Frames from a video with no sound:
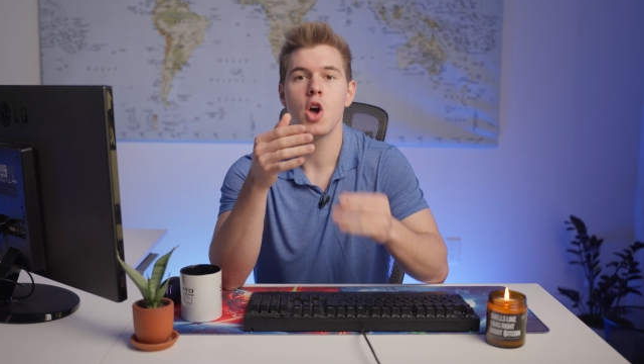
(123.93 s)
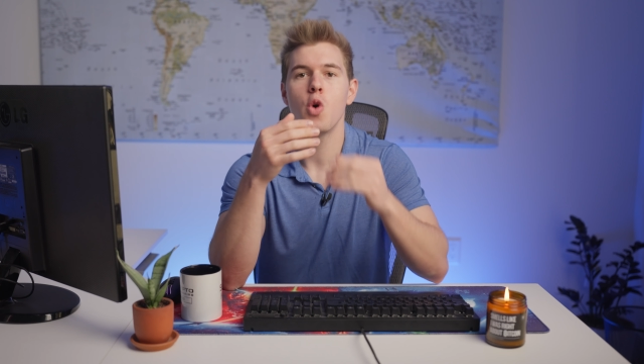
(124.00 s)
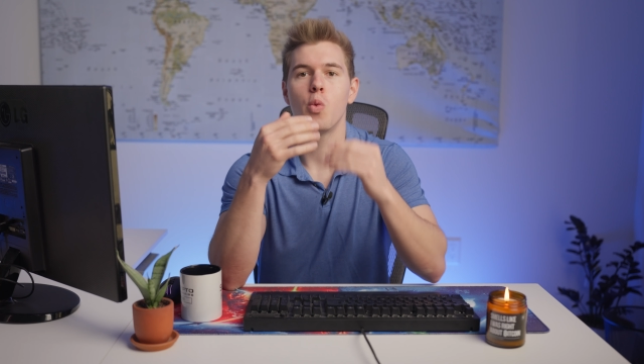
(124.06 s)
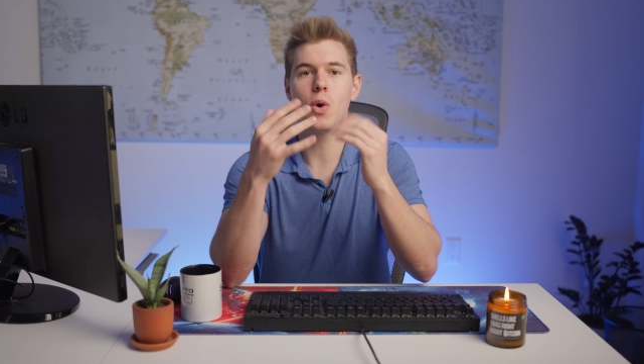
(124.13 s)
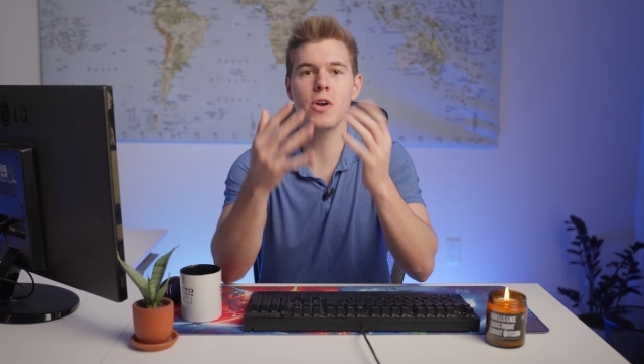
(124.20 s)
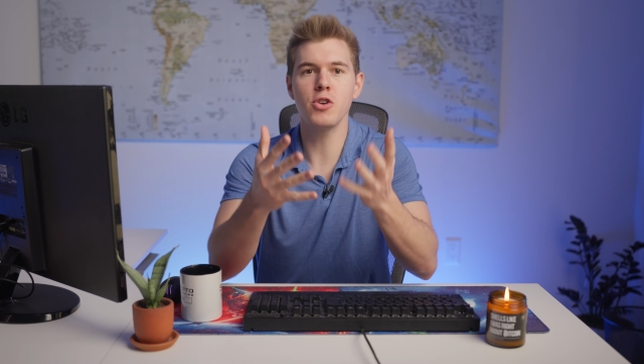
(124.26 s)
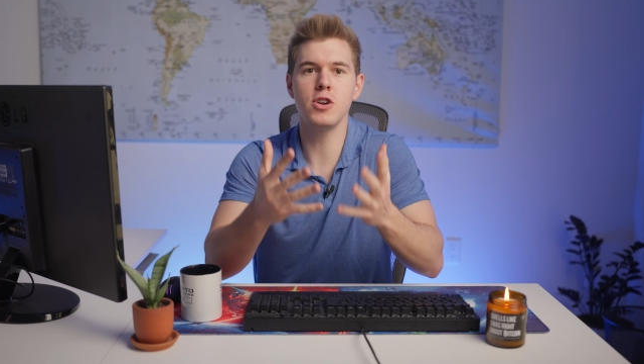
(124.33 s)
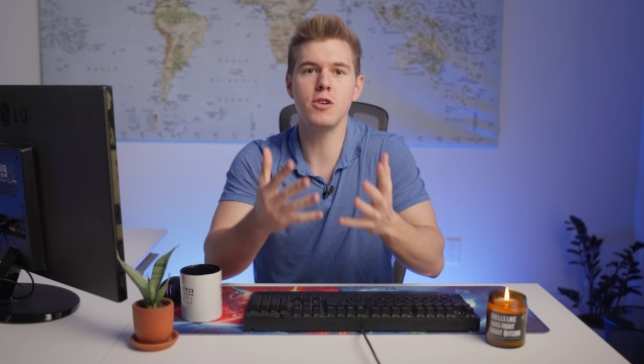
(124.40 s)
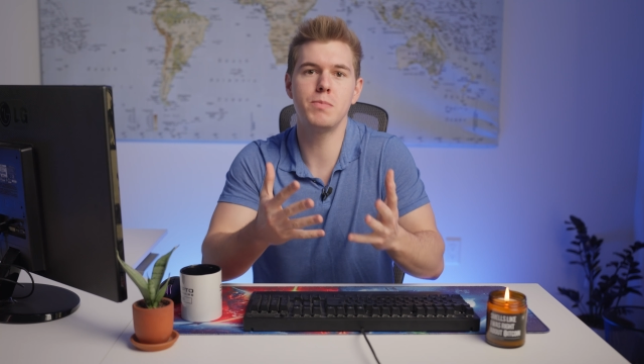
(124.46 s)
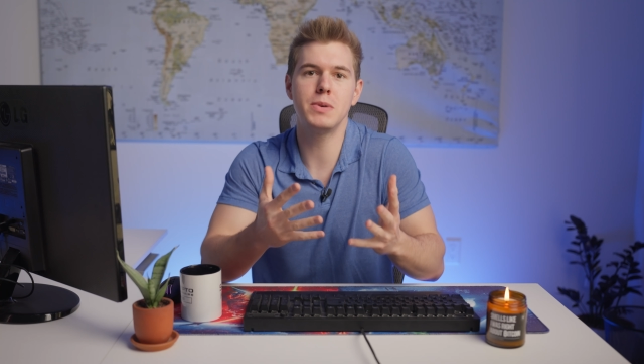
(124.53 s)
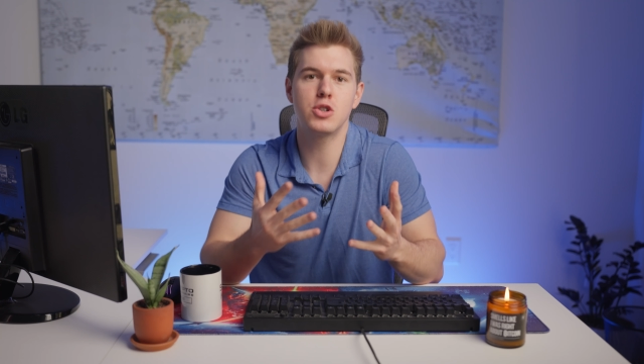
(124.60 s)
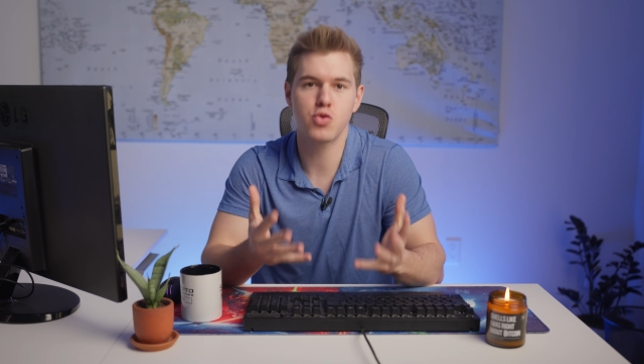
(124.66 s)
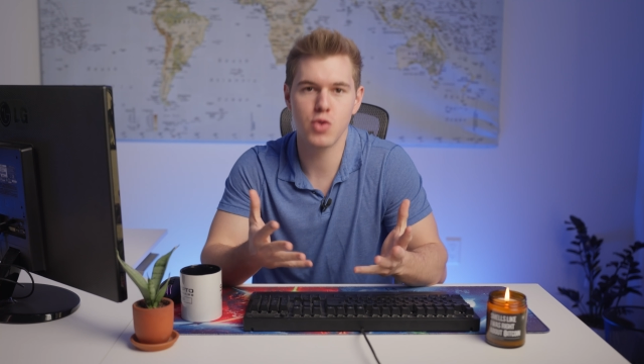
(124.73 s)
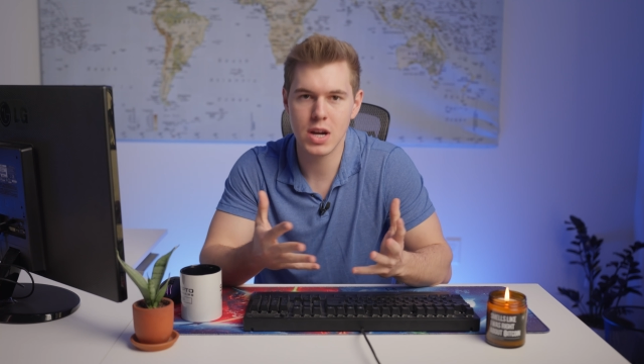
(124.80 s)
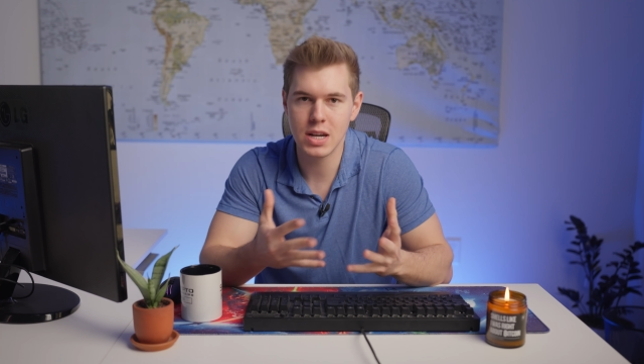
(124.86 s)
Whether you've
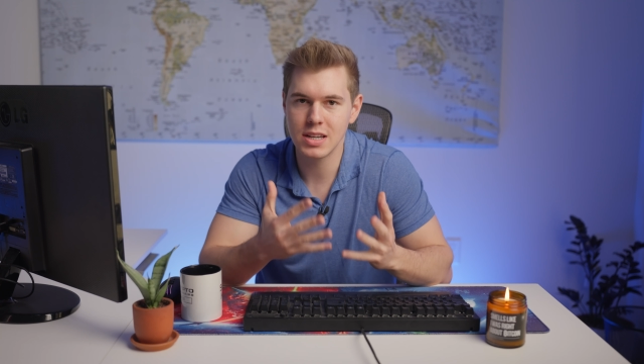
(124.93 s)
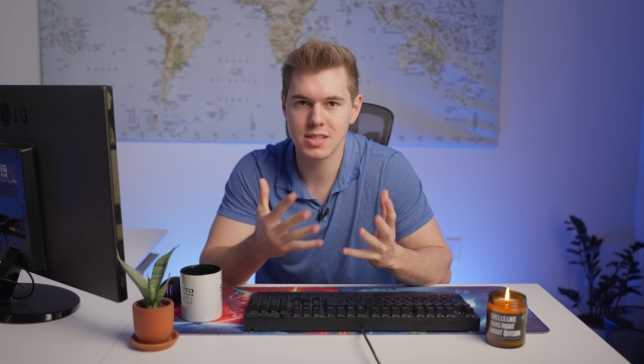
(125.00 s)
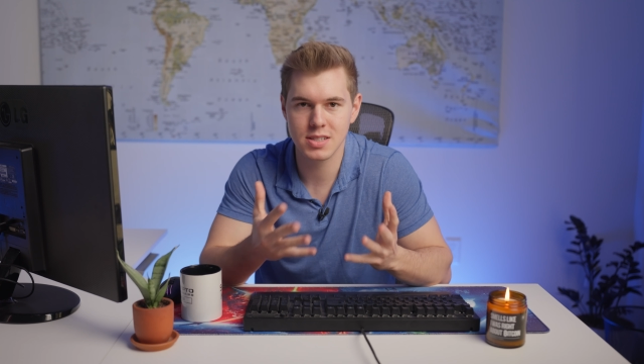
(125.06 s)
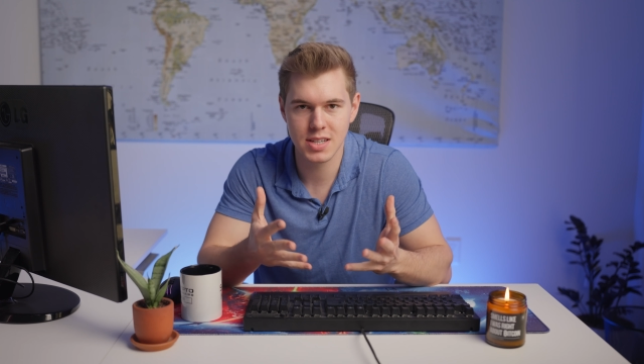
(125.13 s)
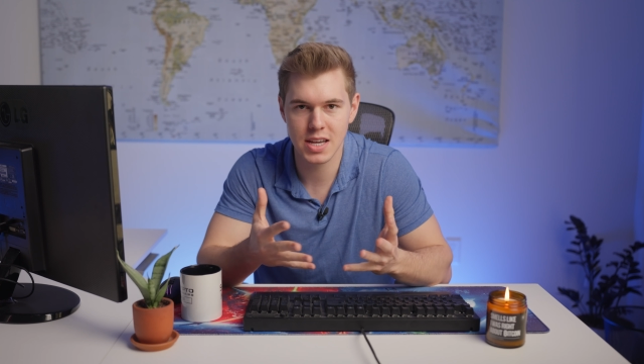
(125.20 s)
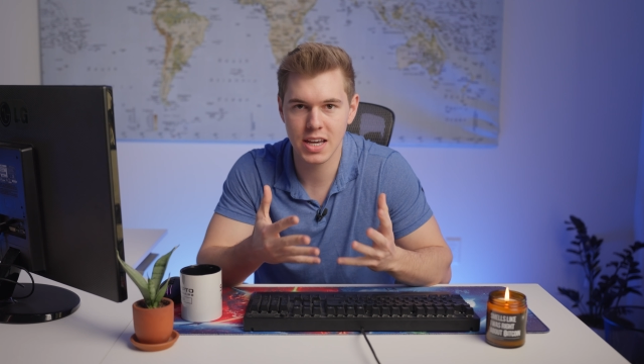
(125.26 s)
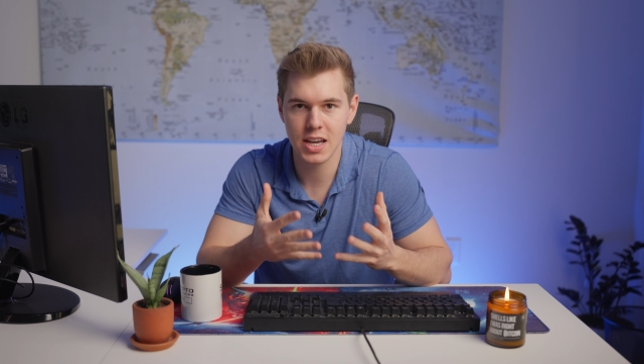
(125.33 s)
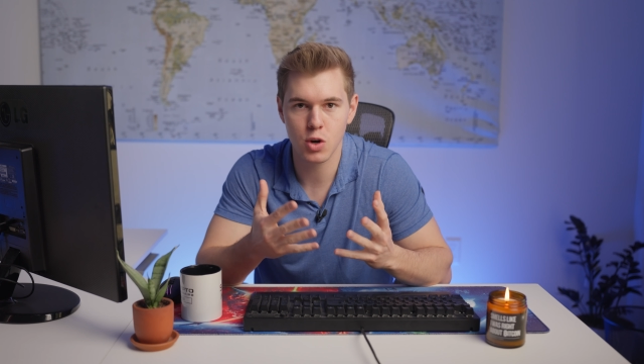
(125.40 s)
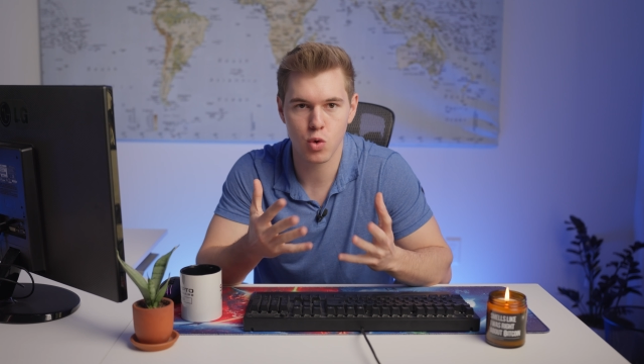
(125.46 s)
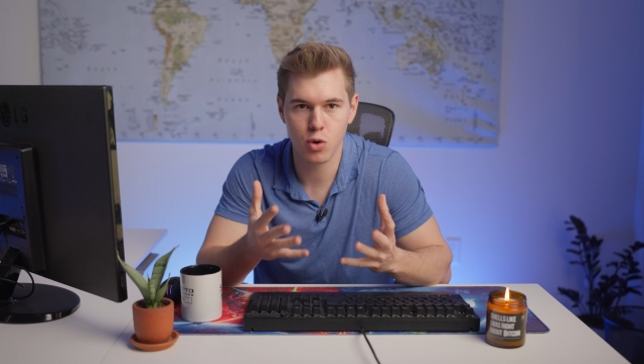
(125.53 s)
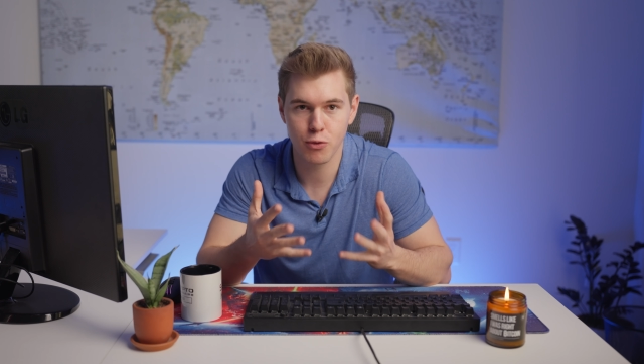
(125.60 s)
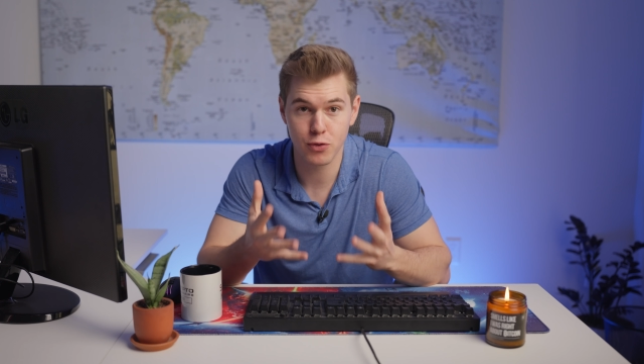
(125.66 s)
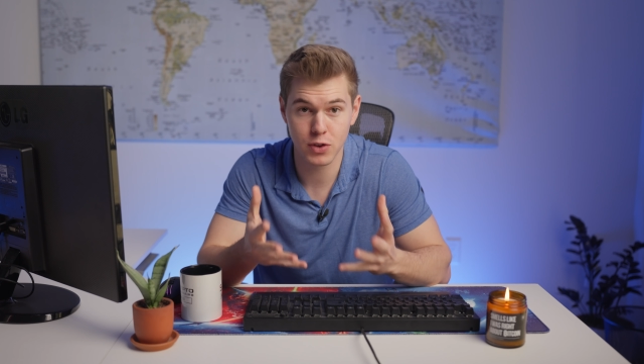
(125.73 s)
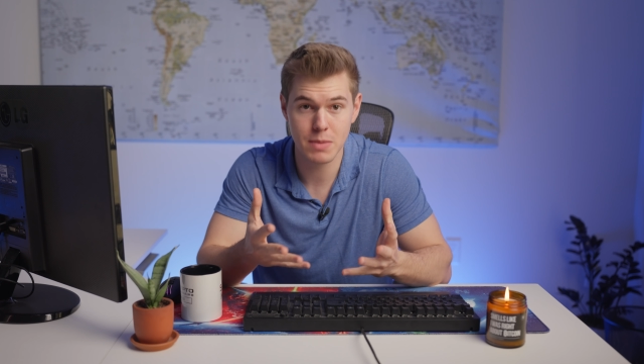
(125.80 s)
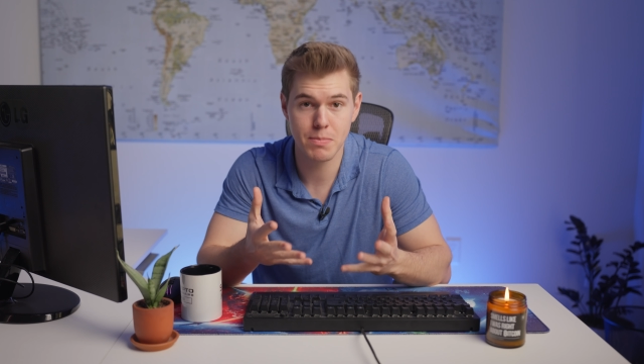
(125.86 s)
been trading, staking, or
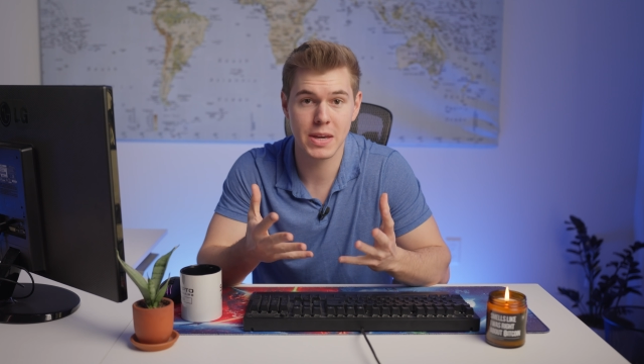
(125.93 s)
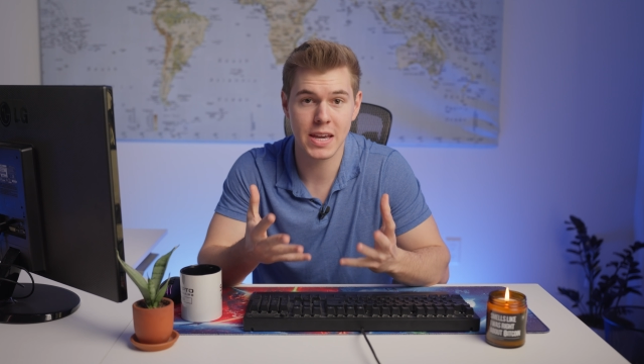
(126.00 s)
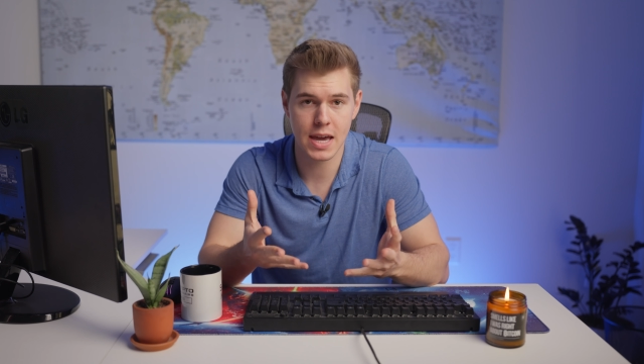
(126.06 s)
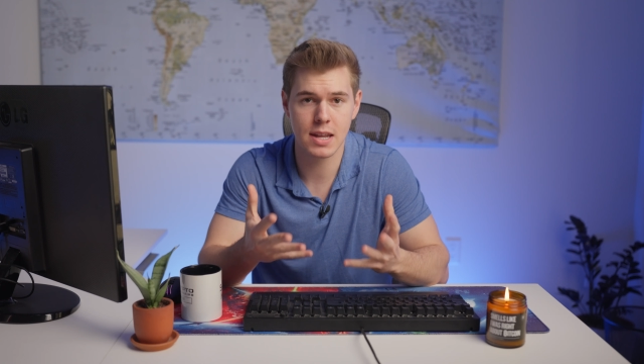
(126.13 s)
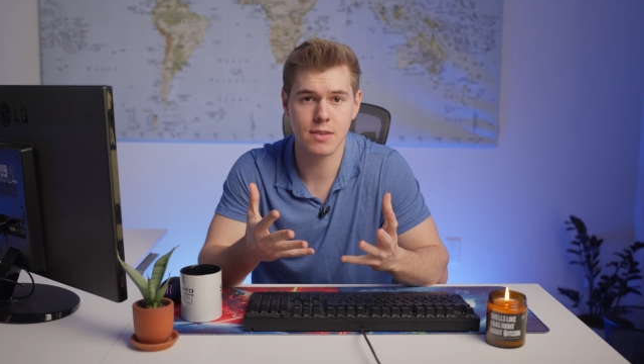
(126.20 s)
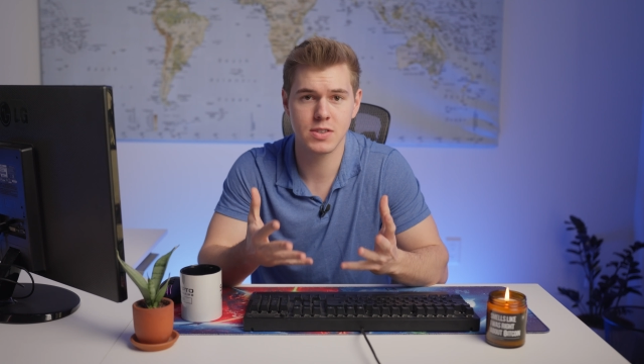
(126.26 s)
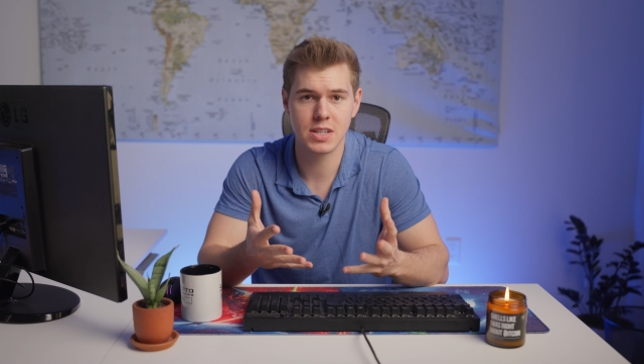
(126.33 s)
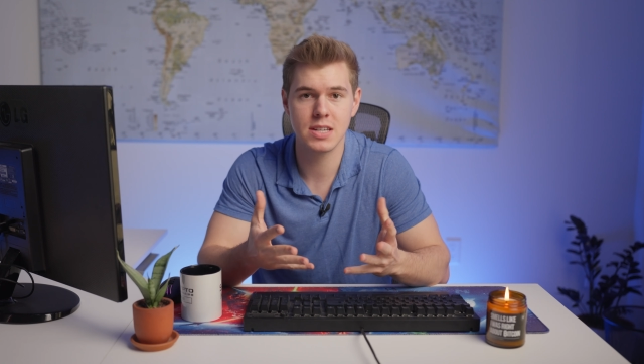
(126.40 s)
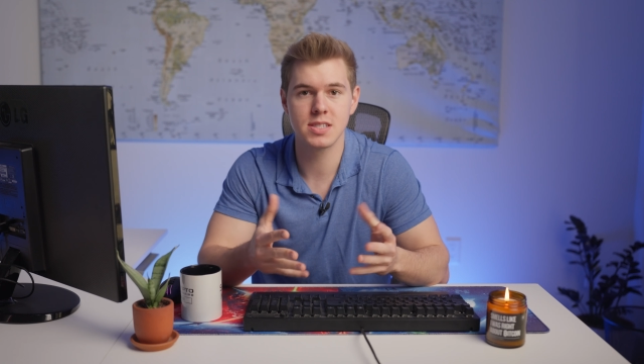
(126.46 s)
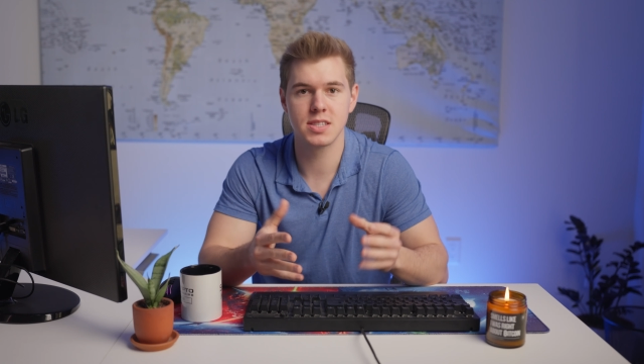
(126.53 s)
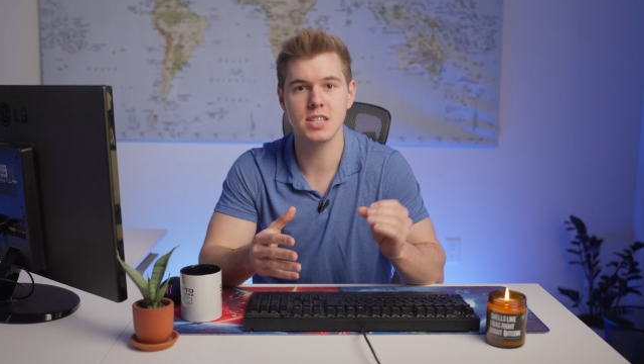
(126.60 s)
flipping NFTs,